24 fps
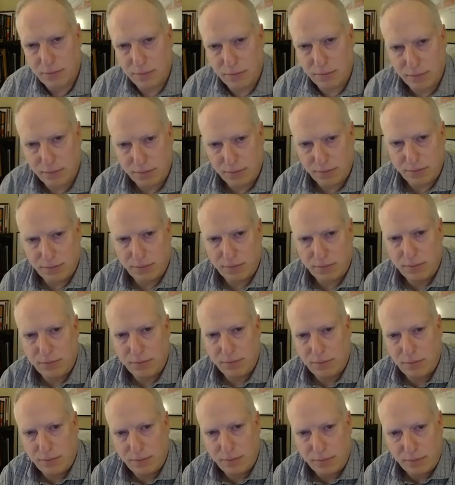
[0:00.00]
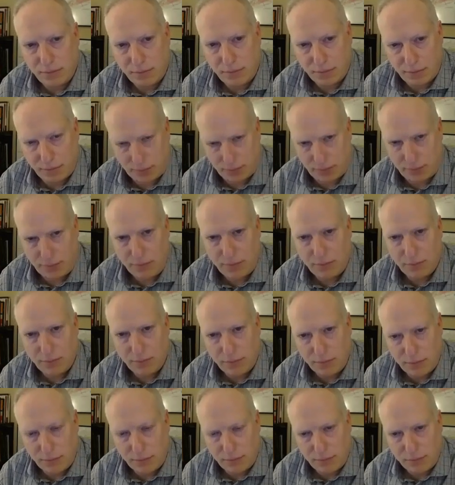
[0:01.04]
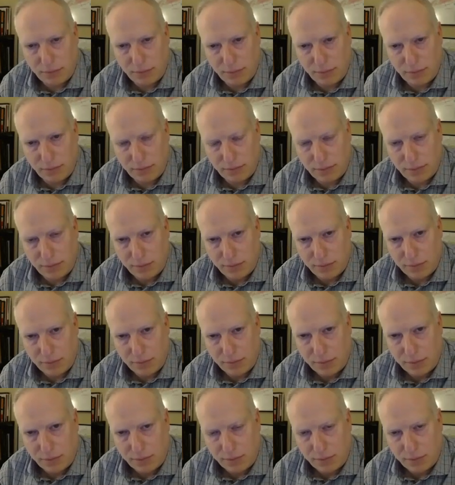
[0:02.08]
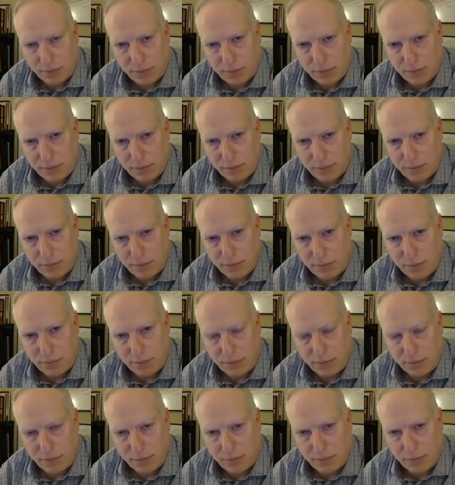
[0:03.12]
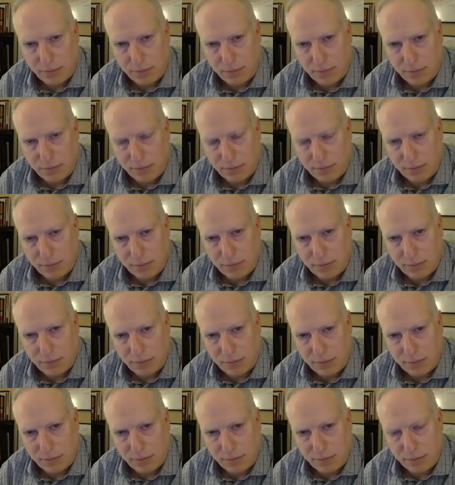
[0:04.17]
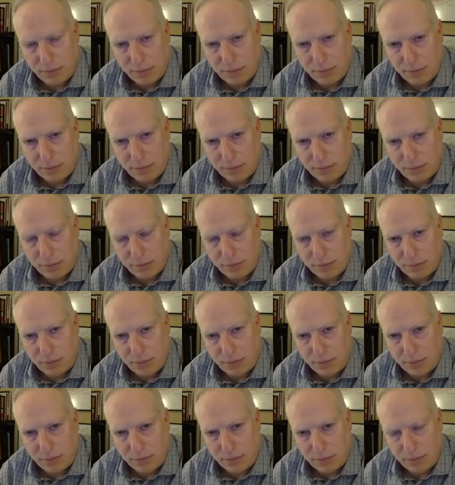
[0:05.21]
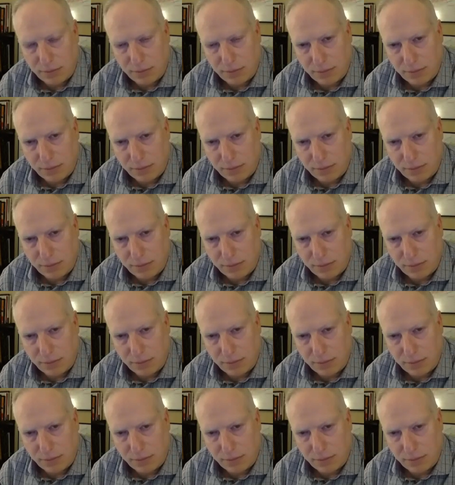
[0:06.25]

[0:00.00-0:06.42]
(silent)